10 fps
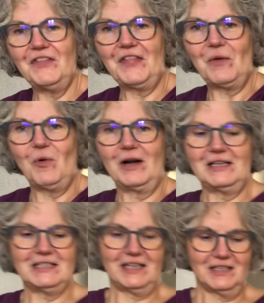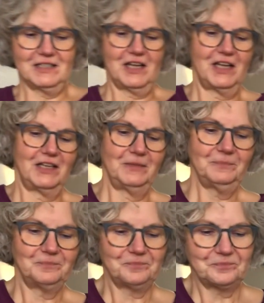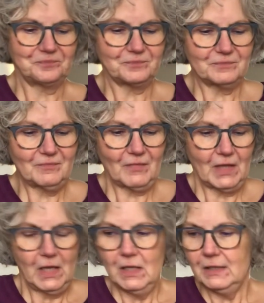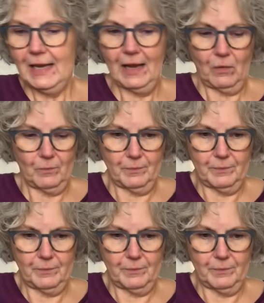that they wanted to get done. Now,